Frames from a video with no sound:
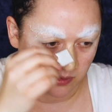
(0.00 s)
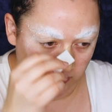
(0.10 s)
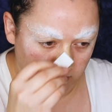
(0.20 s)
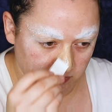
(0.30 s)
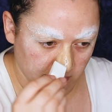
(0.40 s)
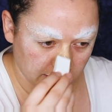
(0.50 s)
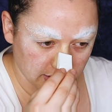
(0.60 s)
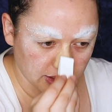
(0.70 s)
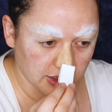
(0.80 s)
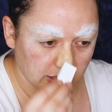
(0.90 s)
It's
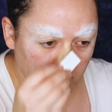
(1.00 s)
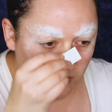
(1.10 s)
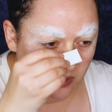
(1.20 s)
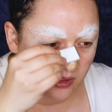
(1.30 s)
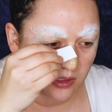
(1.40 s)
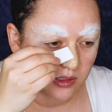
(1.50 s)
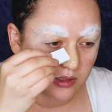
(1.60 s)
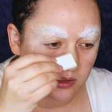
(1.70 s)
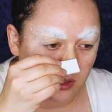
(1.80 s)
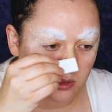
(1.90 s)
messy.
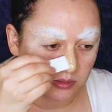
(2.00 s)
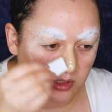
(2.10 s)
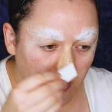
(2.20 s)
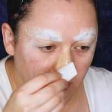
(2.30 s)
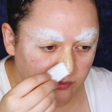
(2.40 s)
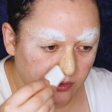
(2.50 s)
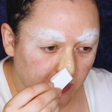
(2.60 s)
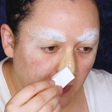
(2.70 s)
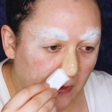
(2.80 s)
You have to be careful.